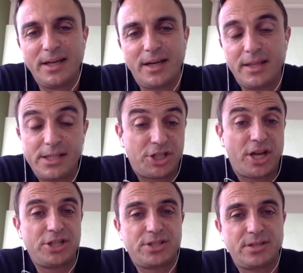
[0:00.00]
and this
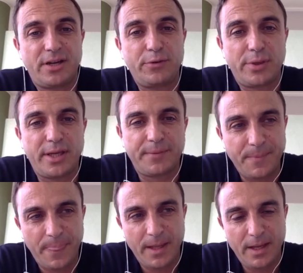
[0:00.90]
changed everything.
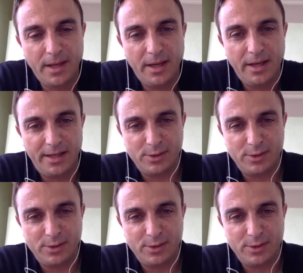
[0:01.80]
Is